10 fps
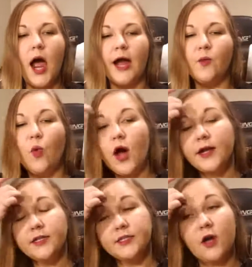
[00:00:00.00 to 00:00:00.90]
I
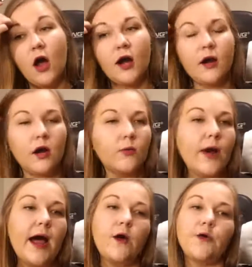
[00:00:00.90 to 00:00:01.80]
wanted to talk
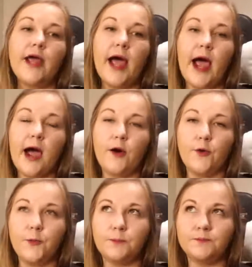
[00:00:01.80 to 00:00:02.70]
around
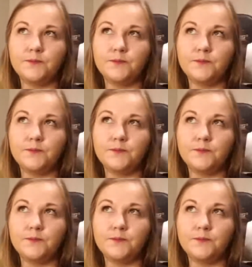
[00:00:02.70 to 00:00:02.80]
how